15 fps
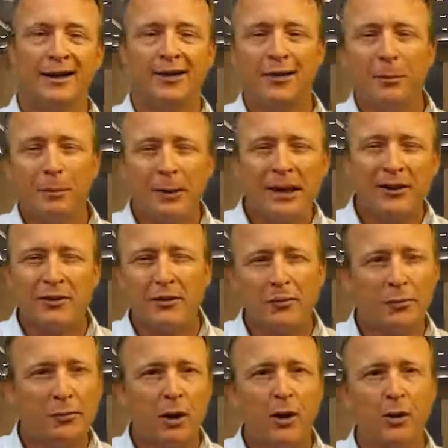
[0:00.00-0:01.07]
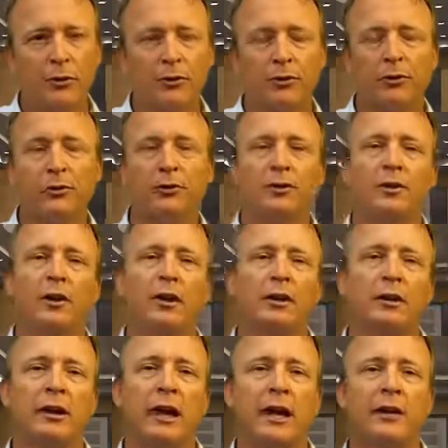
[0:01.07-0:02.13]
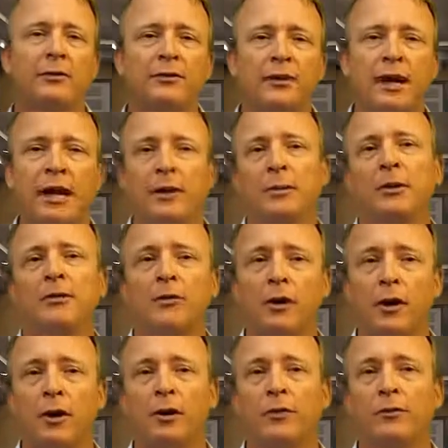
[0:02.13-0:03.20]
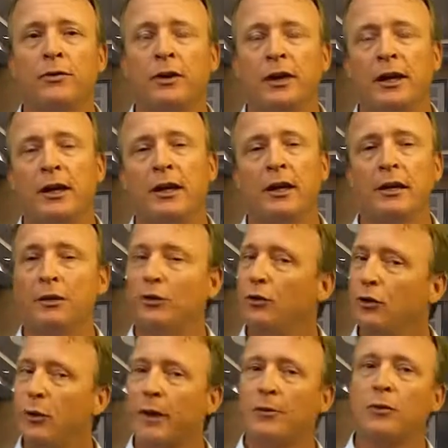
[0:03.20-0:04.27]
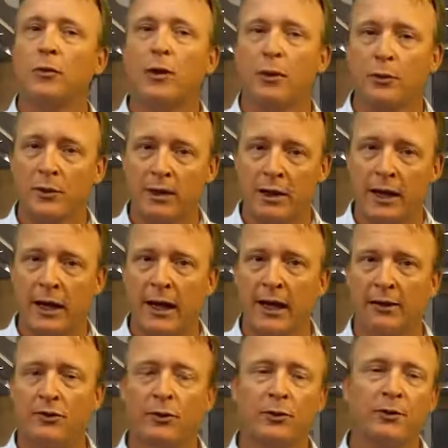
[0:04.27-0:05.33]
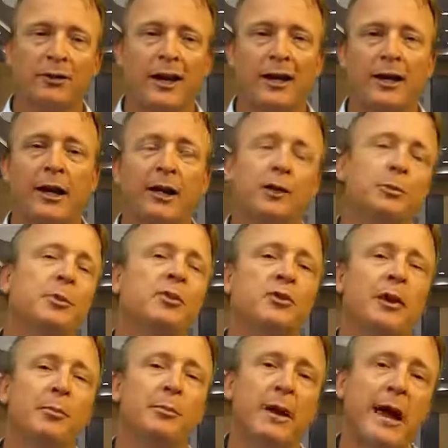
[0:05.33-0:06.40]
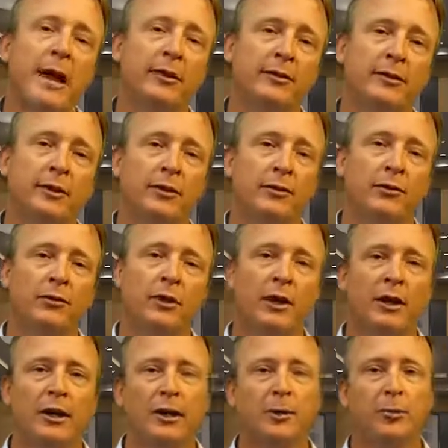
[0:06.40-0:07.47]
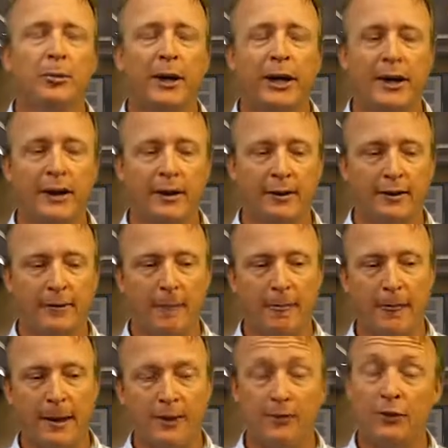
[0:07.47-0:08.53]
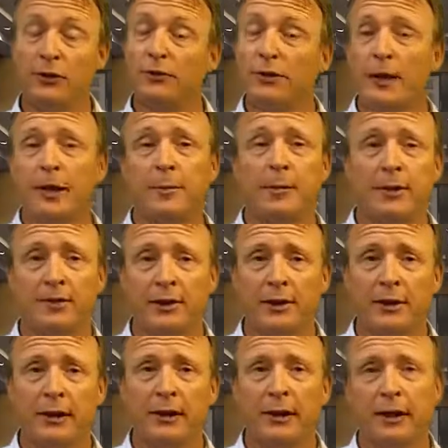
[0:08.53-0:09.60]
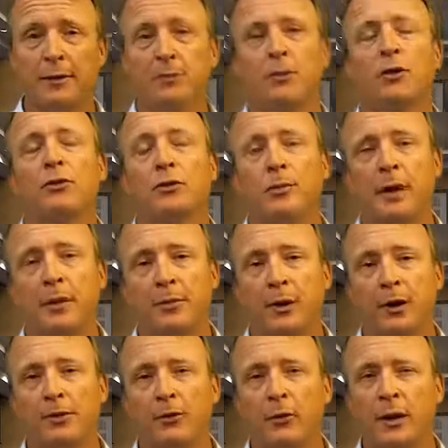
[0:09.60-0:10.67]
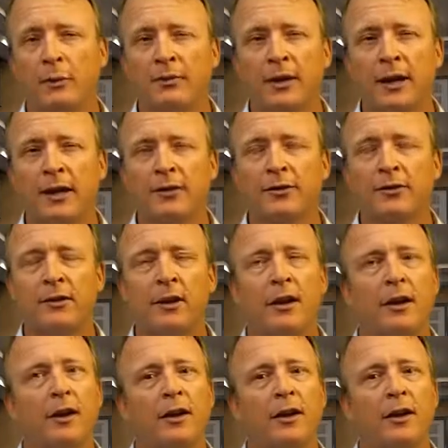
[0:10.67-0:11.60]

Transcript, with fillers: is a mix of both. There's a lot of time involved and you do have to work with clients, so it's not 100% passive, but if you set up everything like most of my appraiser websites,